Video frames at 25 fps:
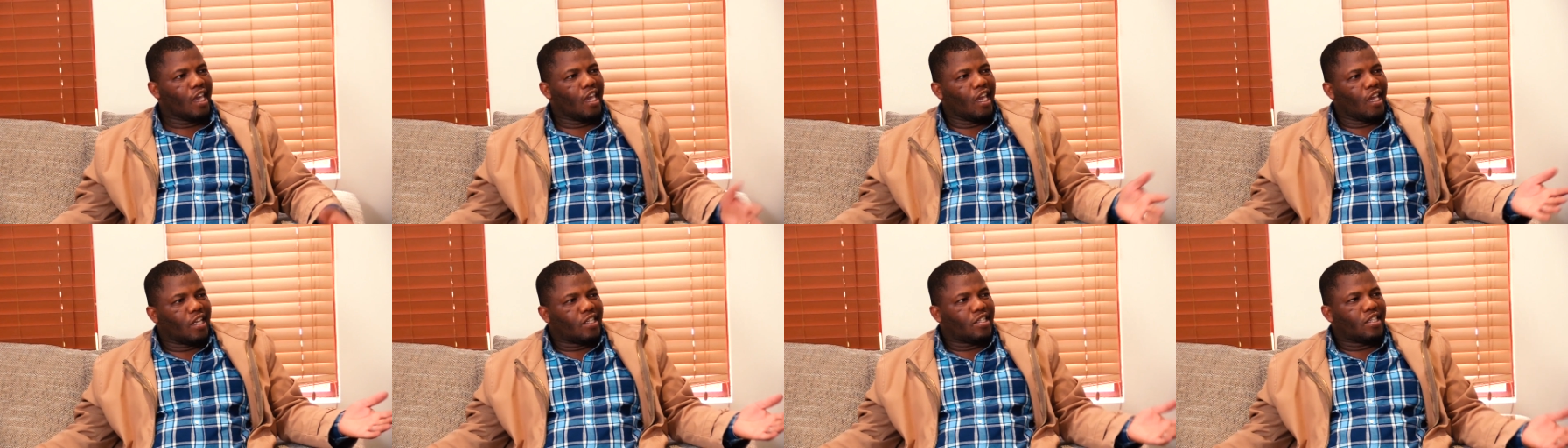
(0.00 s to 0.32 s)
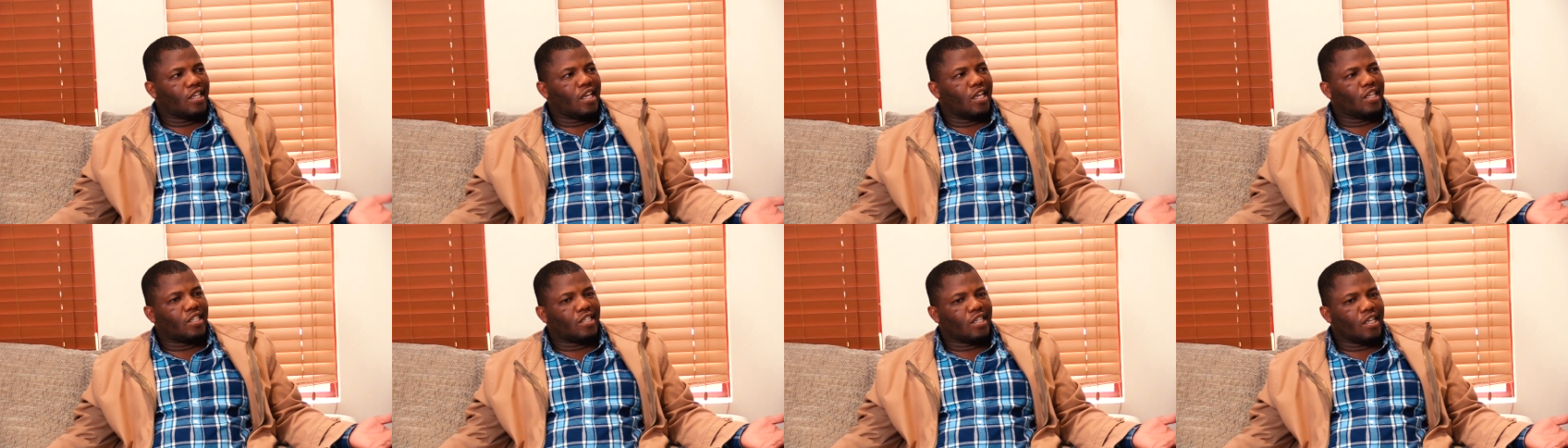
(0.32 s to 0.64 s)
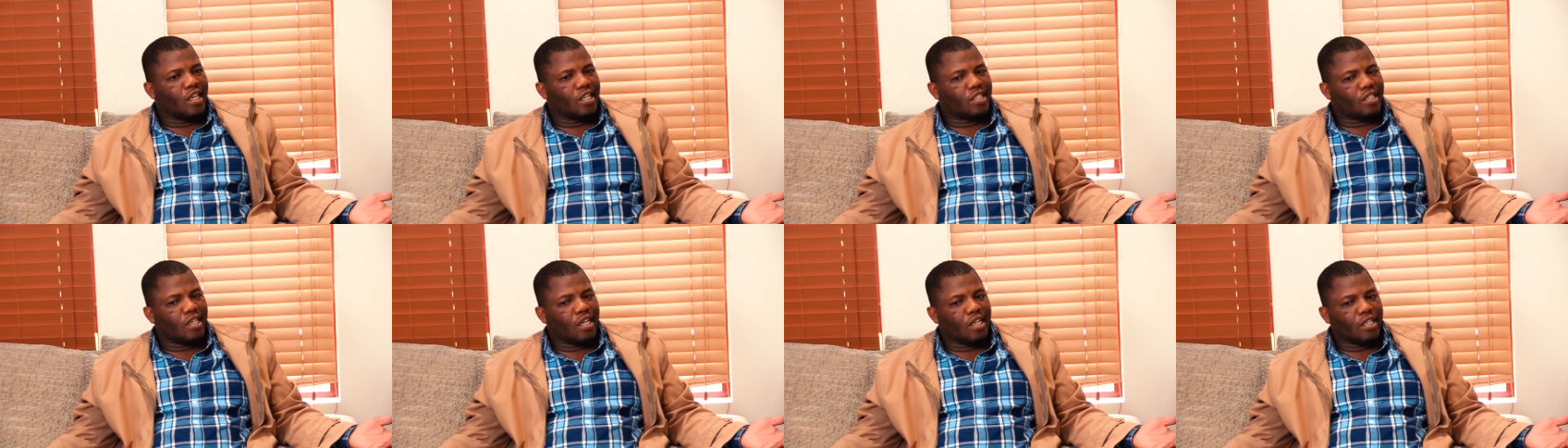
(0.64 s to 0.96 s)
it,
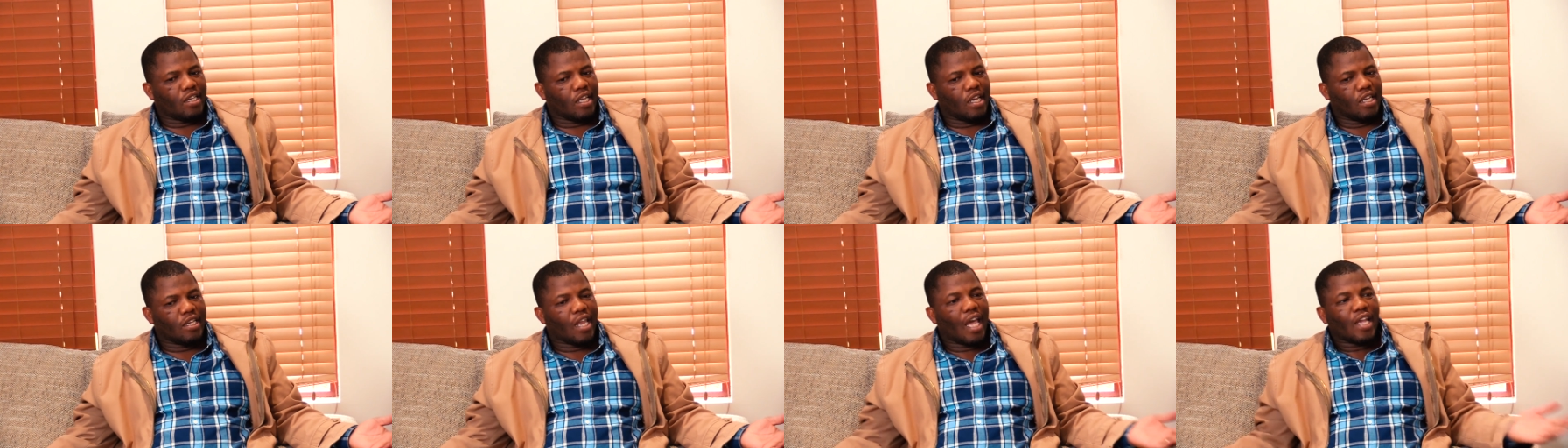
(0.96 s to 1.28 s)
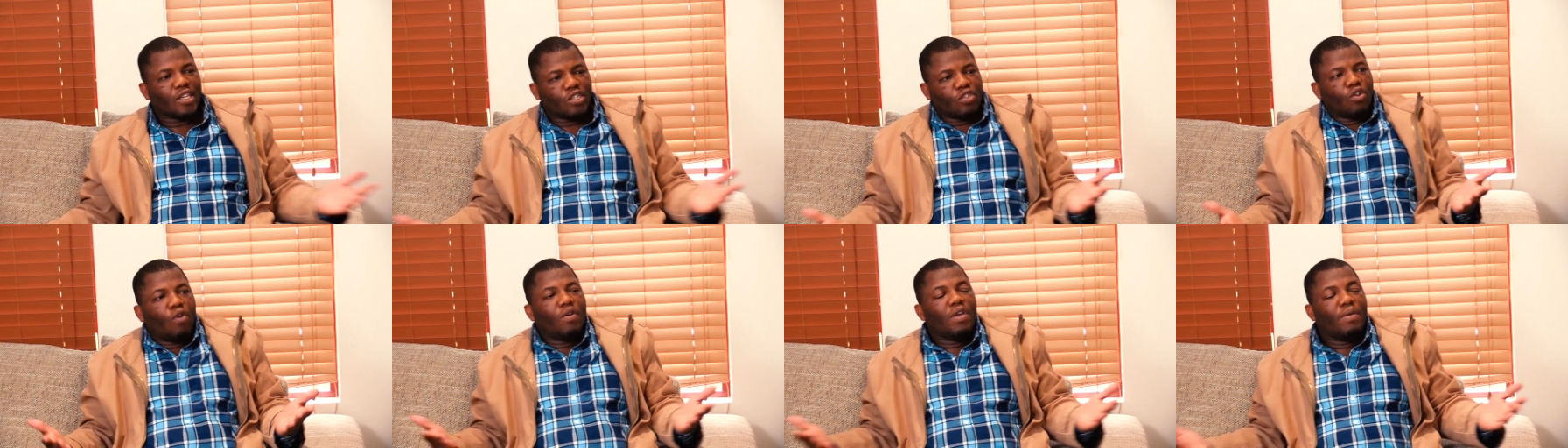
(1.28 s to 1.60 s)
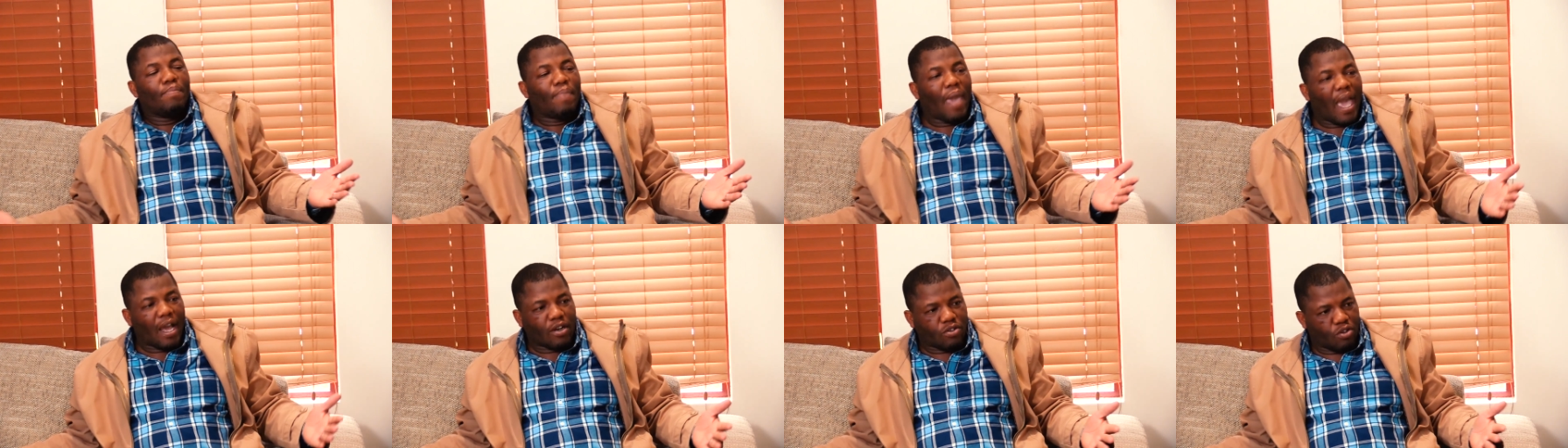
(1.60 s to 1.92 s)
it, it, it, it has no
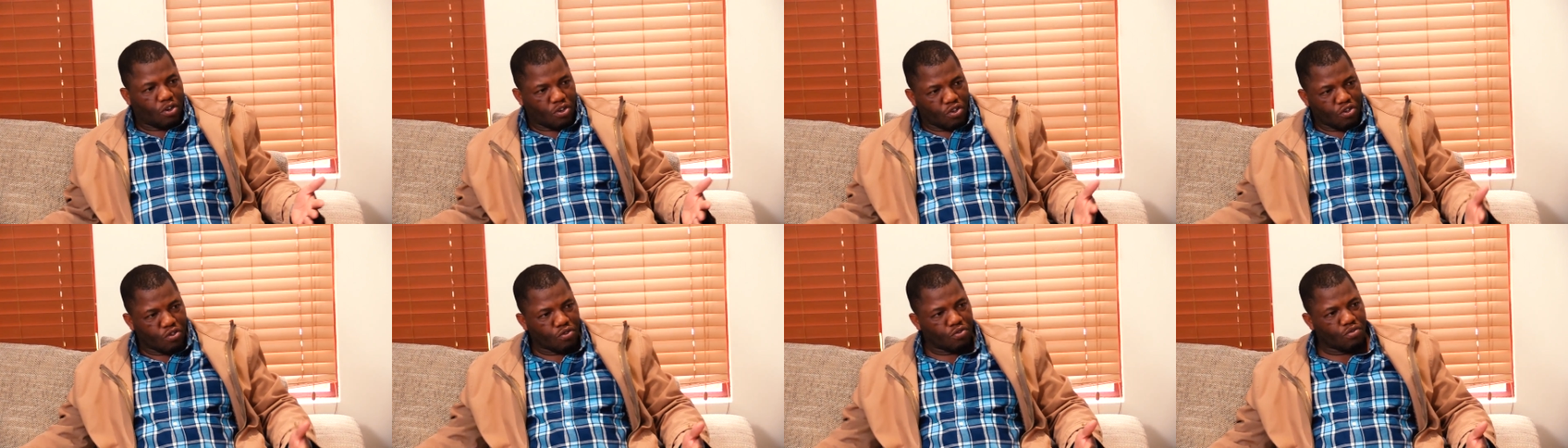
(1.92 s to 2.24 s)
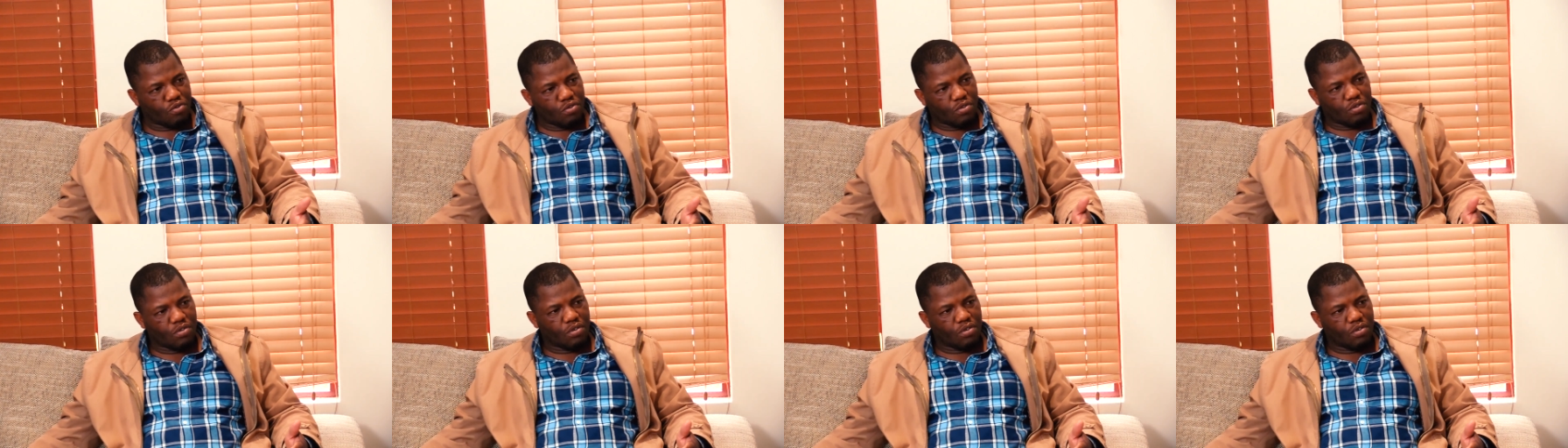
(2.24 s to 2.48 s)
impact on you